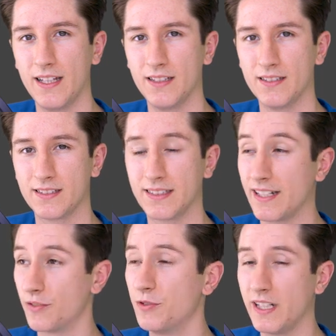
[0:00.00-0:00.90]
and
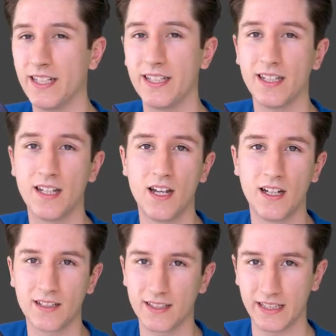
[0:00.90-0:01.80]
get a really
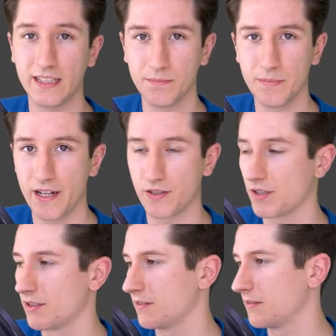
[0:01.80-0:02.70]
clean
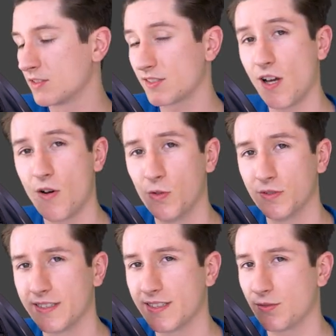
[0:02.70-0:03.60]
mesh. So
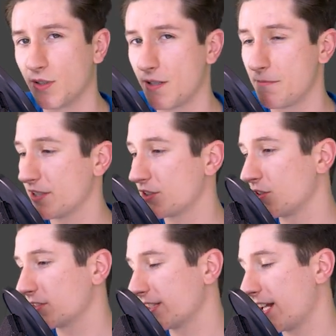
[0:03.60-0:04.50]
this is what our mesh
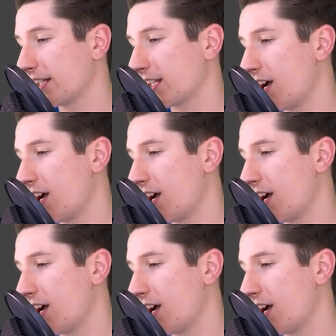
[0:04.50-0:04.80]
looks like